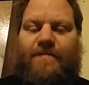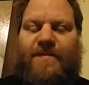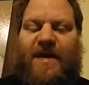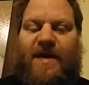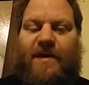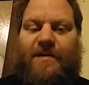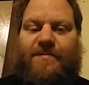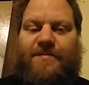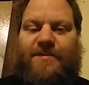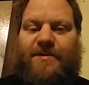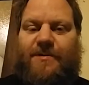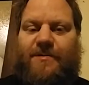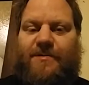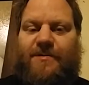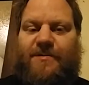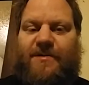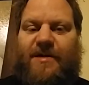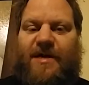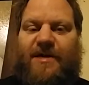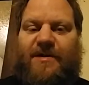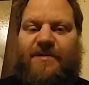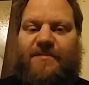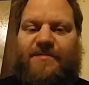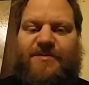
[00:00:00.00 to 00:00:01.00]
after
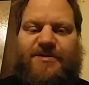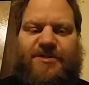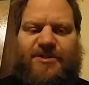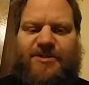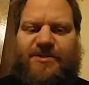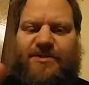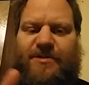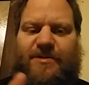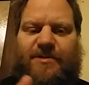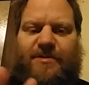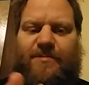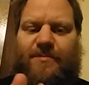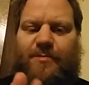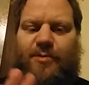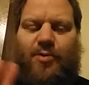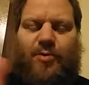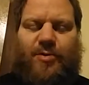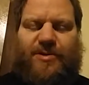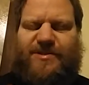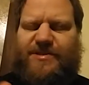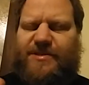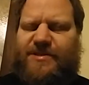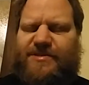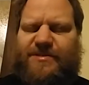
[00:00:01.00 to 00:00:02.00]
not even just a
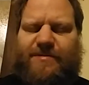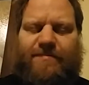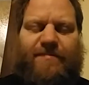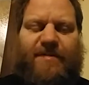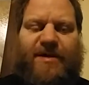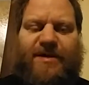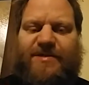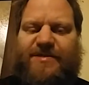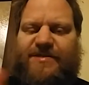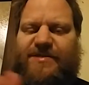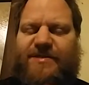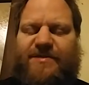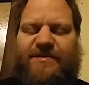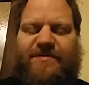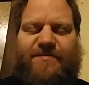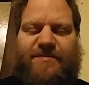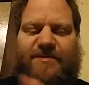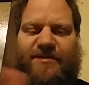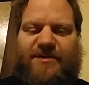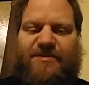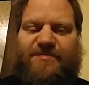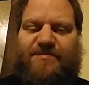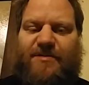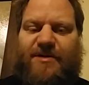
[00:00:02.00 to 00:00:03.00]
divorce. It's a mess to
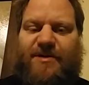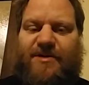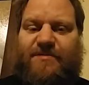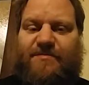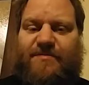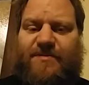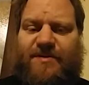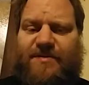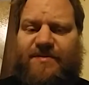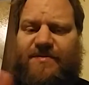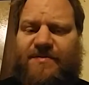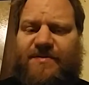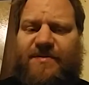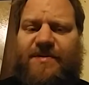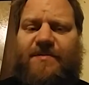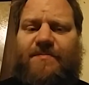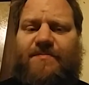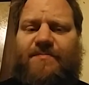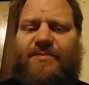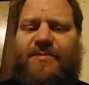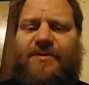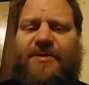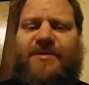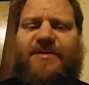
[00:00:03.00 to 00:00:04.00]
even explain, but a
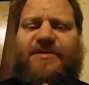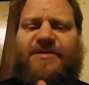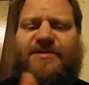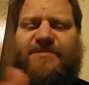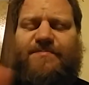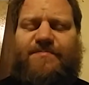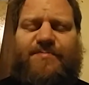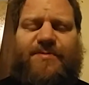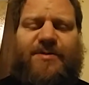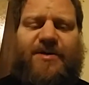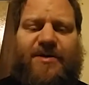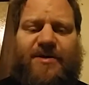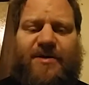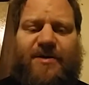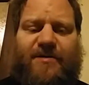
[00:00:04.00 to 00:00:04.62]
complete split